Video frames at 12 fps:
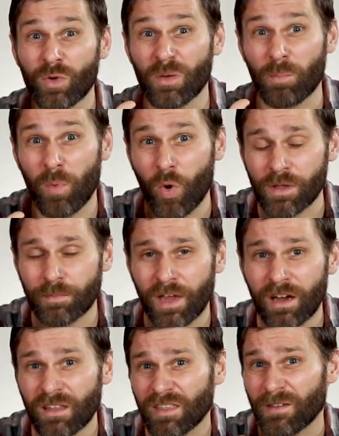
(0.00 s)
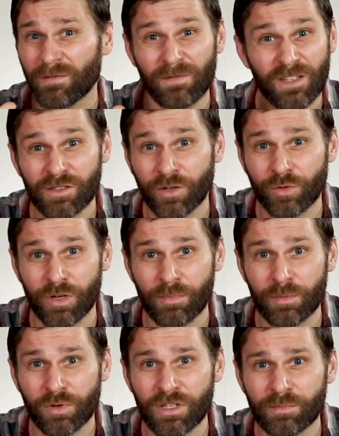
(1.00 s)
with a point pair that fits our
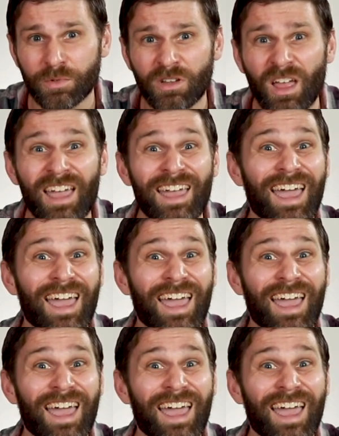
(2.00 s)
treatment principle